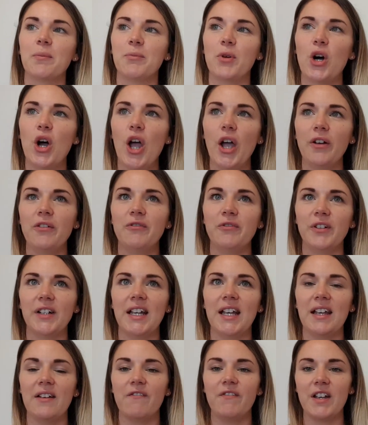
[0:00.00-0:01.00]
but
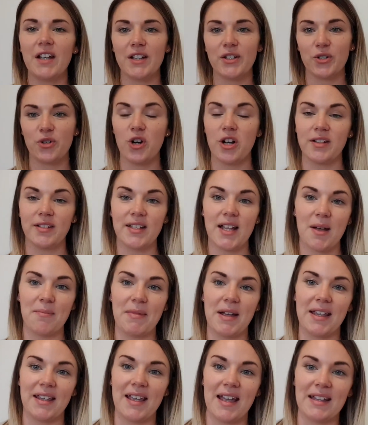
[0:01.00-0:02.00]
hopefully, fingers crossed, I
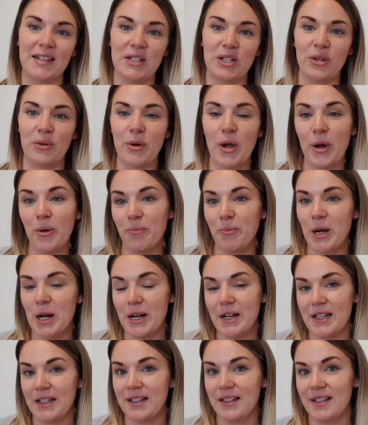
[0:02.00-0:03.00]
might get to Home
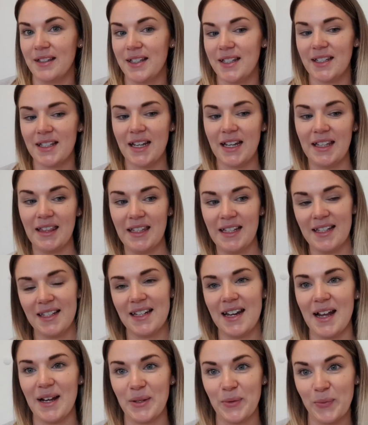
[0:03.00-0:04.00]
Bargains in this
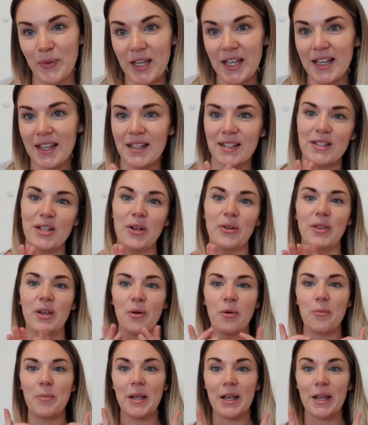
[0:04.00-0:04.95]
next week, so there will